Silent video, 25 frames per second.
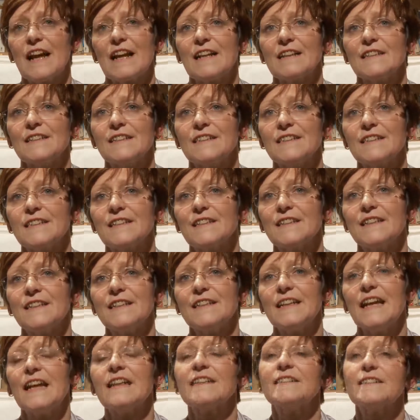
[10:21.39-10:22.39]
And
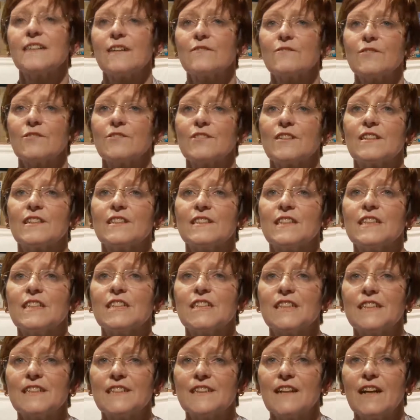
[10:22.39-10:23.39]
yes, I've got a
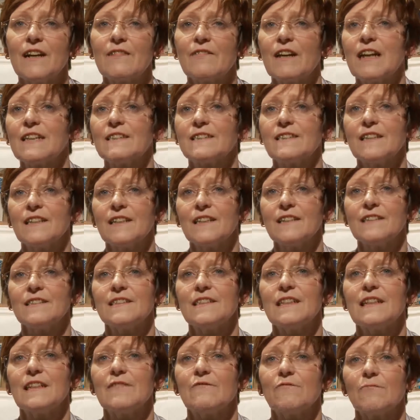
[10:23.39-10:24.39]
condition that I've had to learn
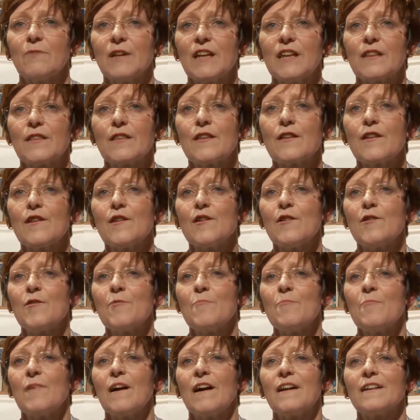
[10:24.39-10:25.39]
to live with,
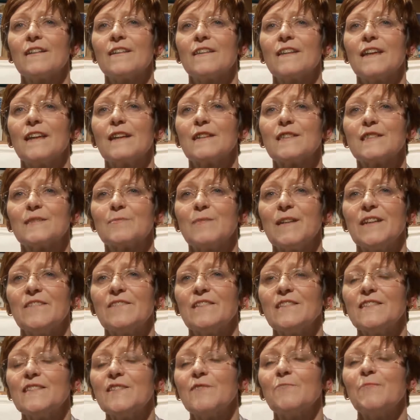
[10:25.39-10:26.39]
but the
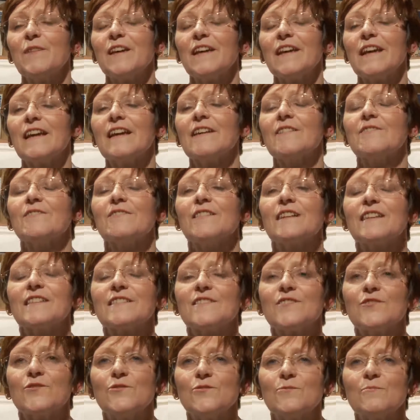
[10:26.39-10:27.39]
experience of being ill
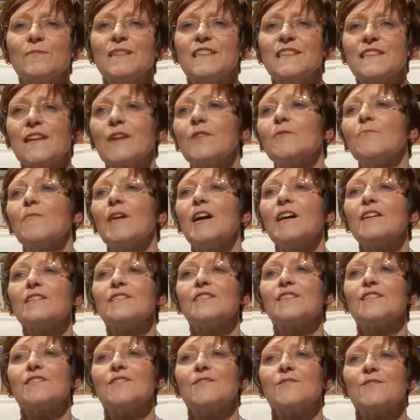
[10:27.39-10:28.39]
has taught me so
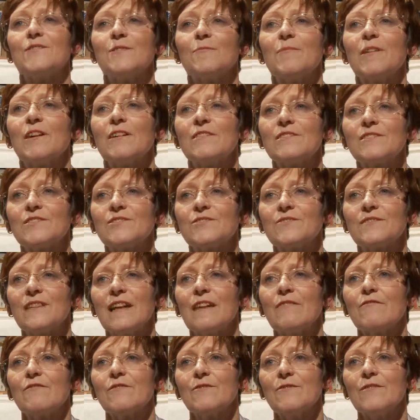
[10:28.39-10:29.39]
much on a pastoral
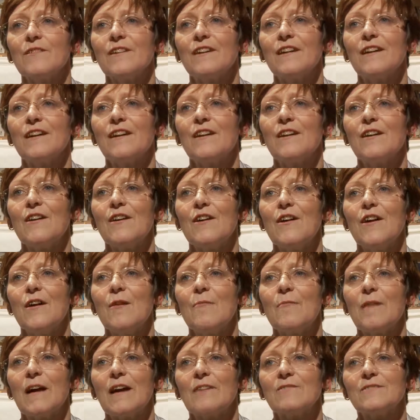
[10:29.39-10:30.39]
level
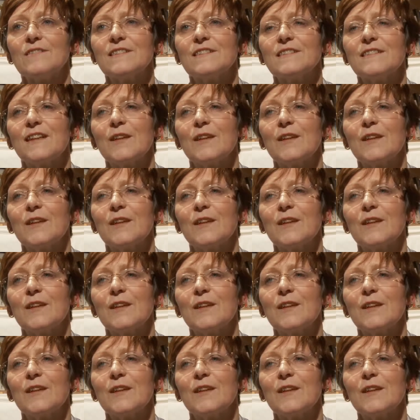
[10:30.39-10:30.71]
about